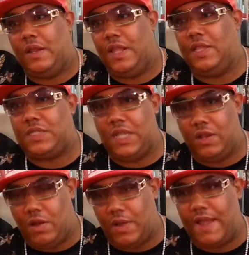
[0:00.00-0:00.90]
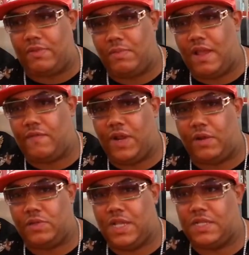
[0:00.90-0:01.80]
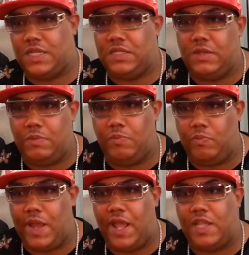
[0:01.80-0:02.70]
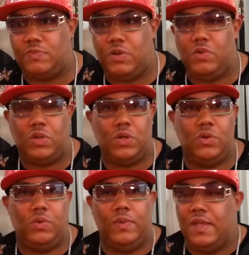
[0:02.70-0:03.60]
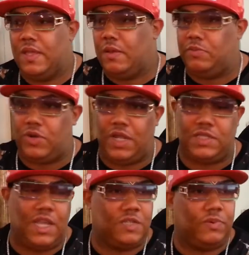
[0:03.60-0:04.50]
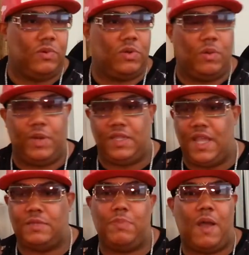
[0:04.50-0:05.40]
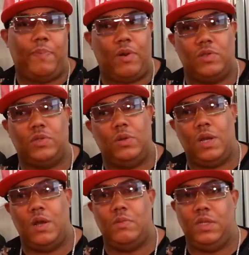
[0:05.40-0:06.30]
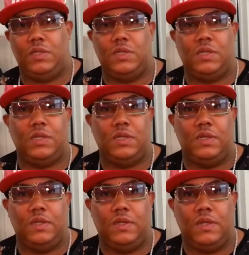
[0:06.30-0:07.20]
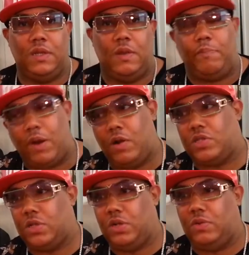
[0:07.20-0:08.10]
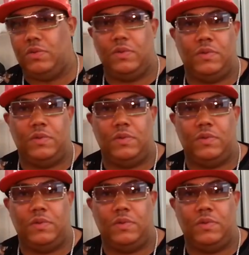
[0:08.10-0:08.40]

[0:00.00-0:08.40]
He's still on Aftermath Records. That's his Ace Boom Coon. Dre's Ace Boom Coon. But that's my personal homies. Personal.